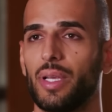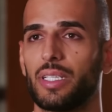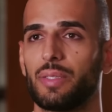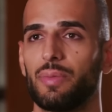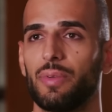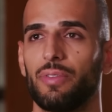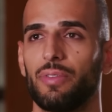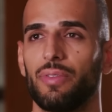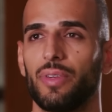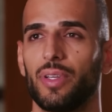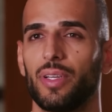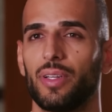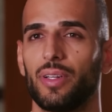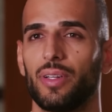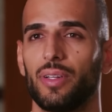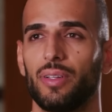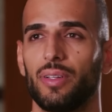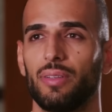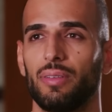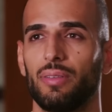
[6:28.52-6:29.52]
makes me
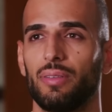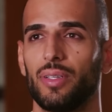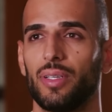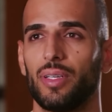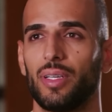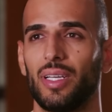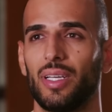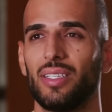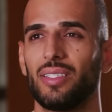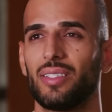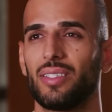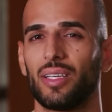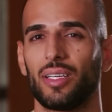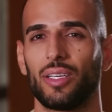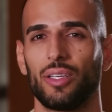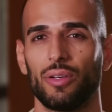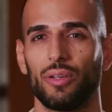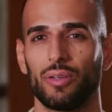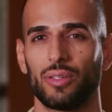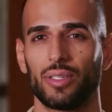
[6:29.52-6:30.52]
feel
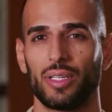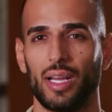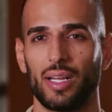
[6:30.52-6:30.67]
insecure